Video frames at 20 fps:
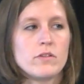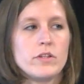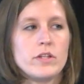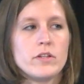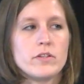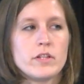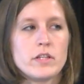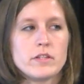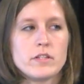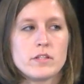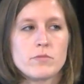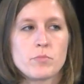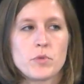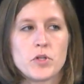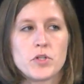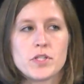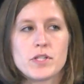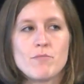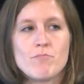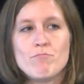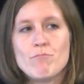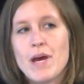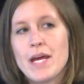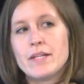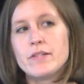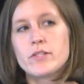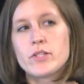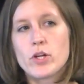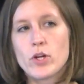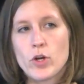clear that this person
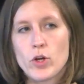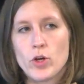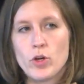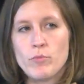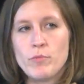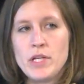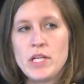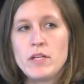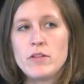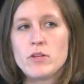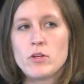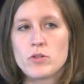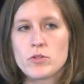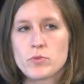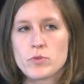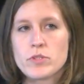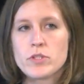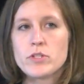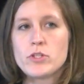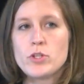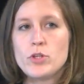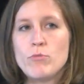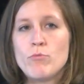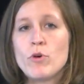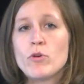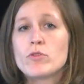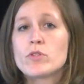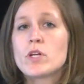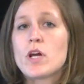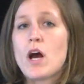meant to hurt me. Those were the two
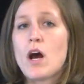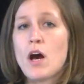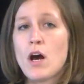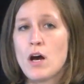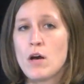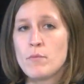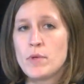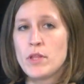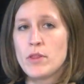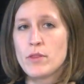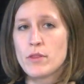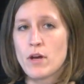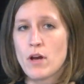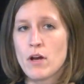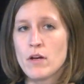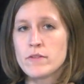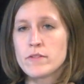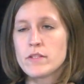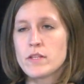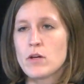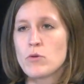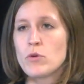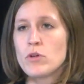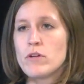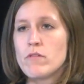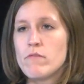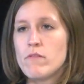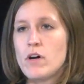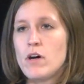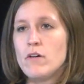most common thoughts that were
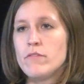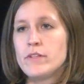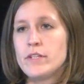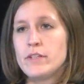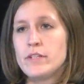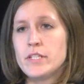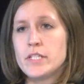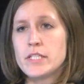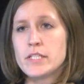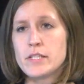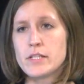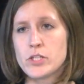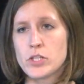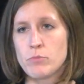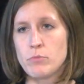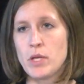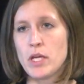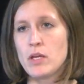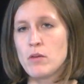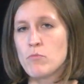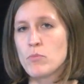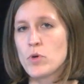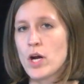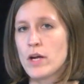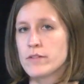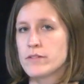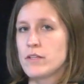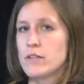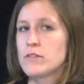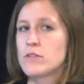involved in the decision-making
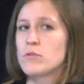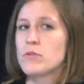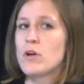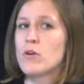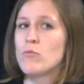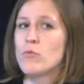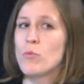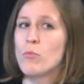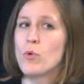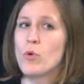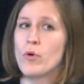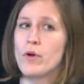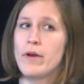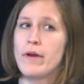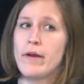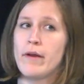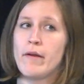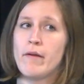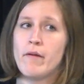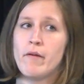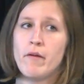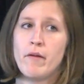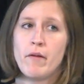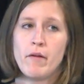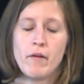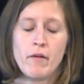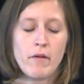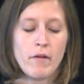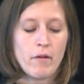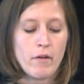process around reporting.
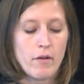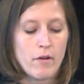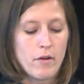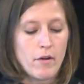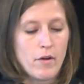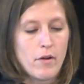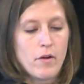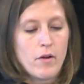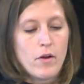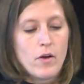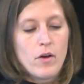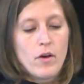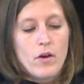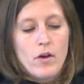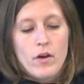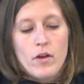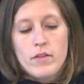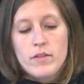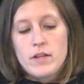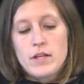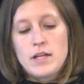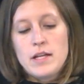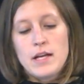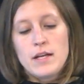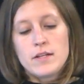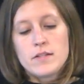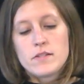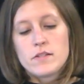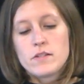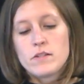The
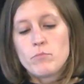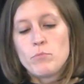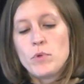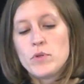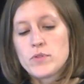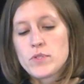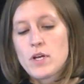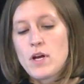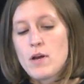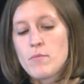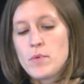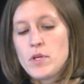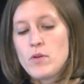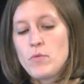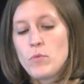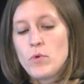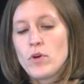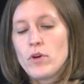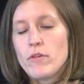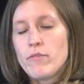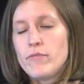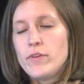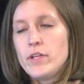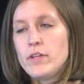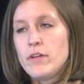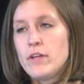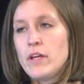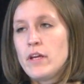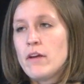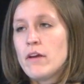next most common were
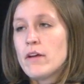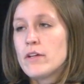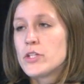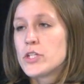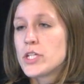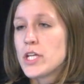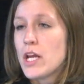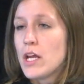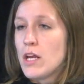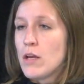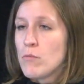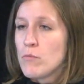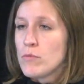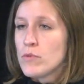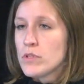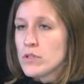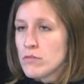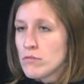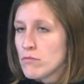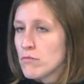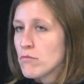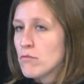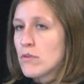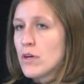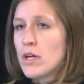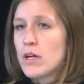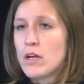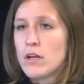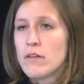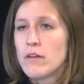feeling ashamed,
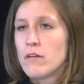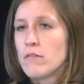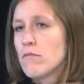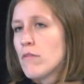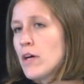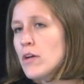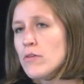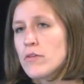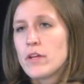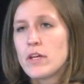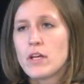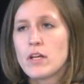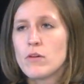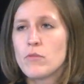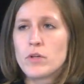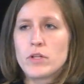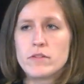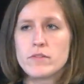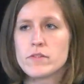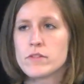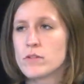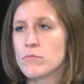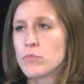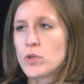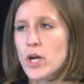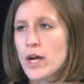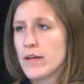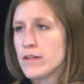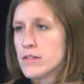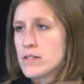right? I don't think anyone is
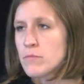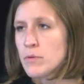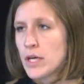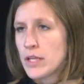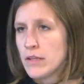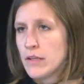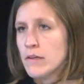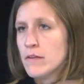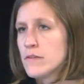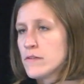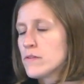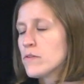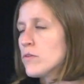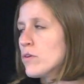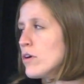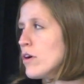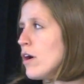surprised by this,